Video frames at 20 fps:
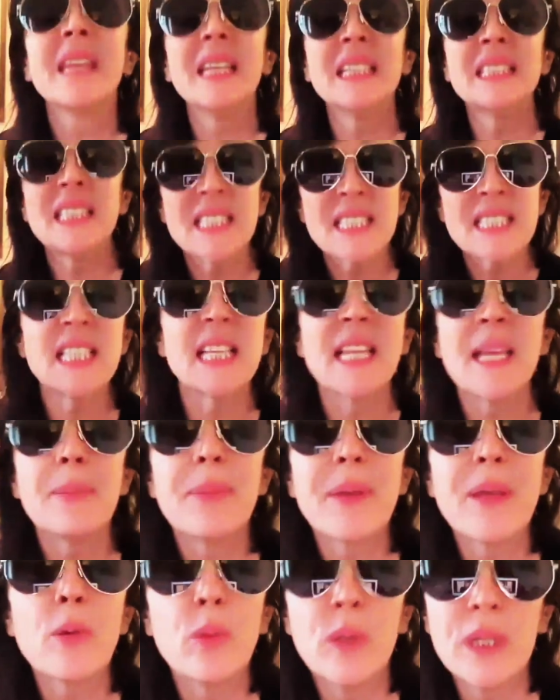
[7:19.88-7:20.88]
is
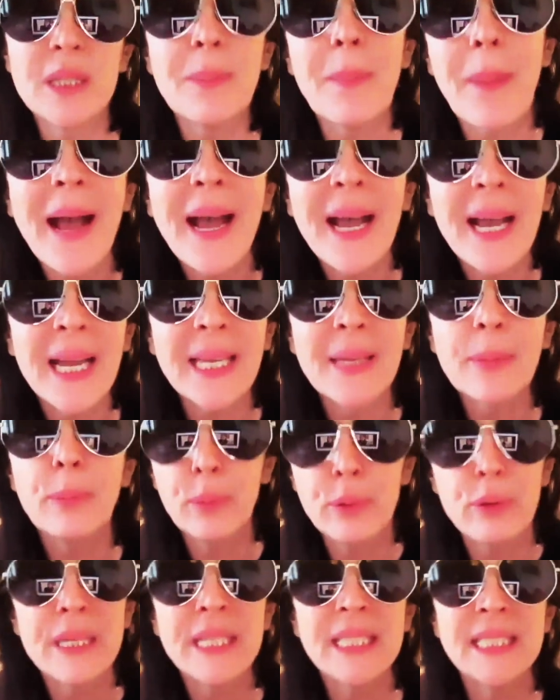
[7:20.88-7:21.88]
sleeping with my
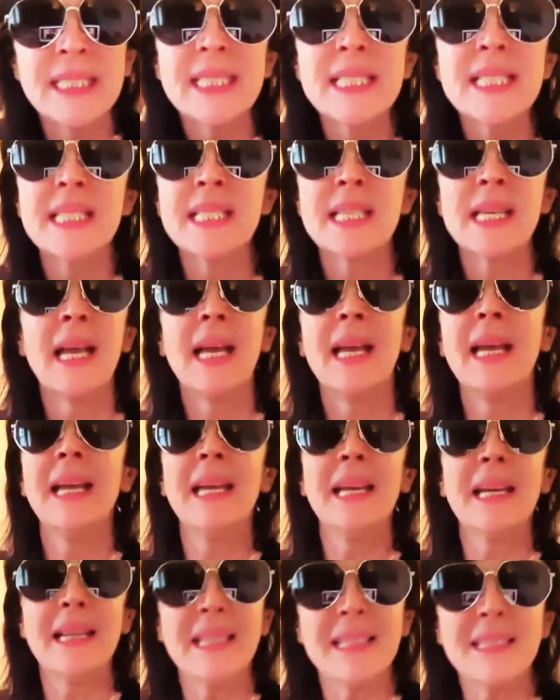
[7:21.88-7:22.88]
prince,
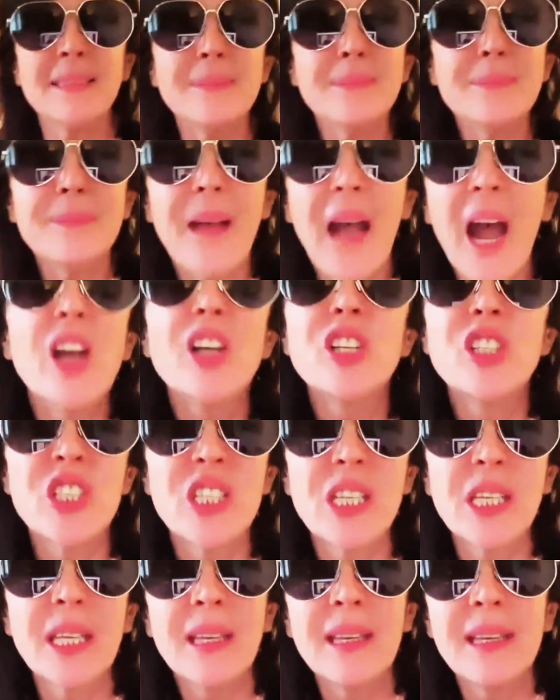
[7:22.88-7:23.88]

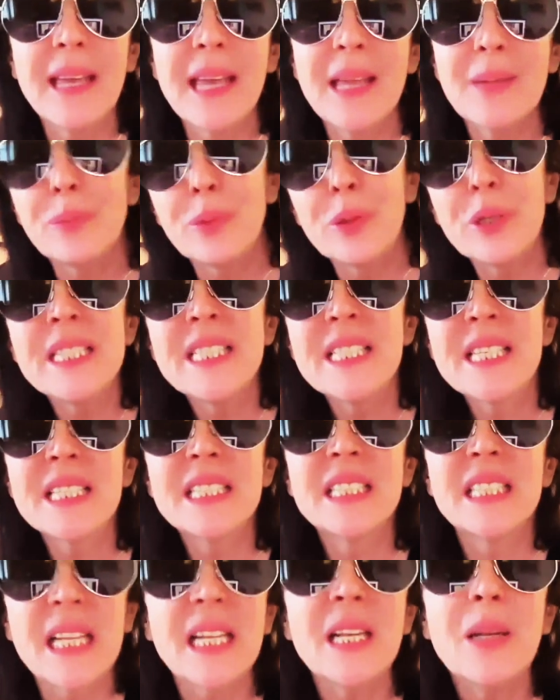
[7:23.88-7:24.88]
Archie, and
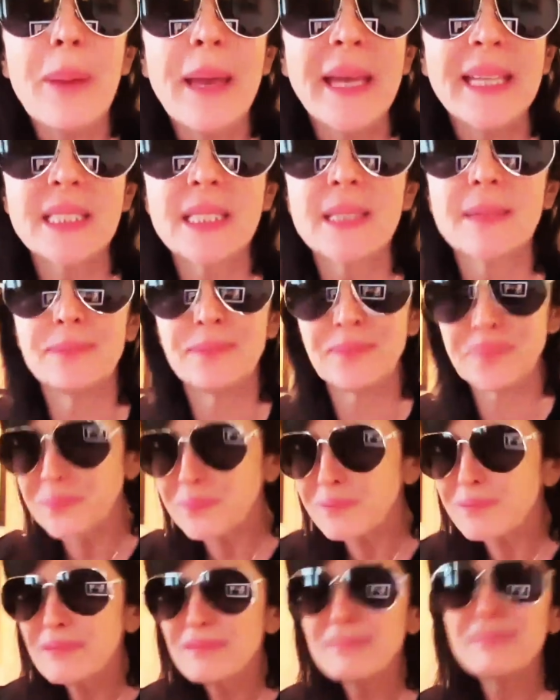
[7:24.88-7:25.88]
Princess Lilibet.
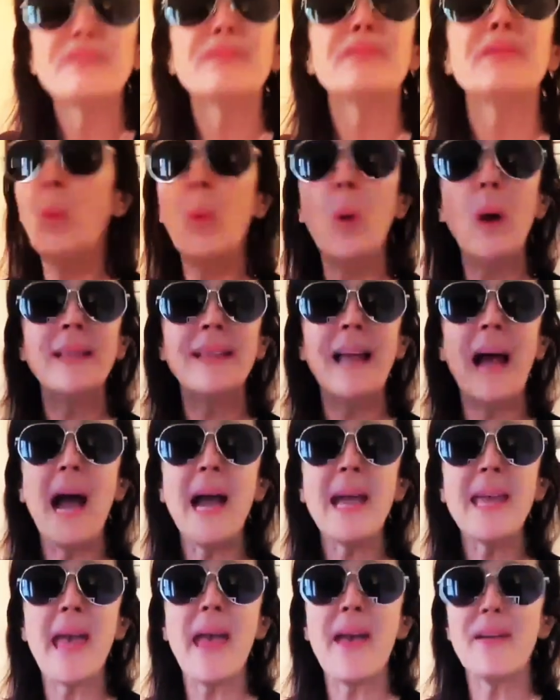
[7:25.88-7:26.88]
What
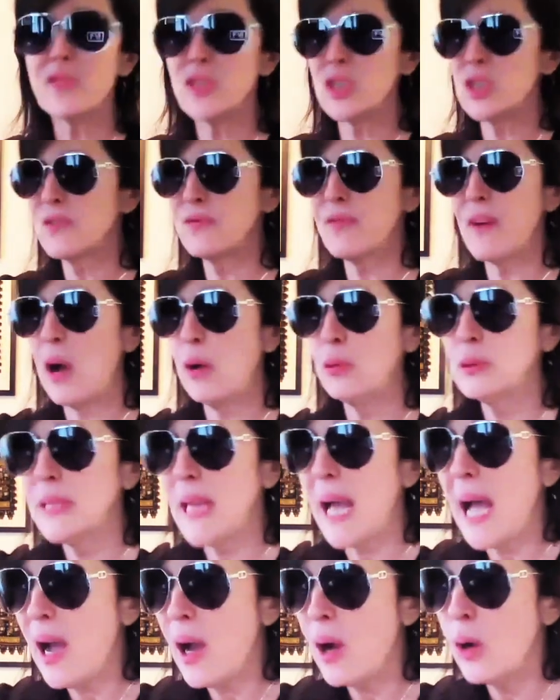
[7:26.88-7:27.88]
I have just found
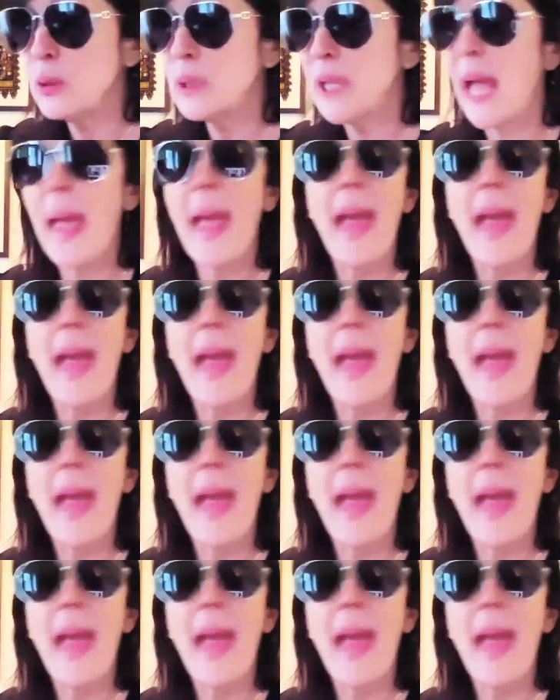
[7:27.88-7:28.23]
out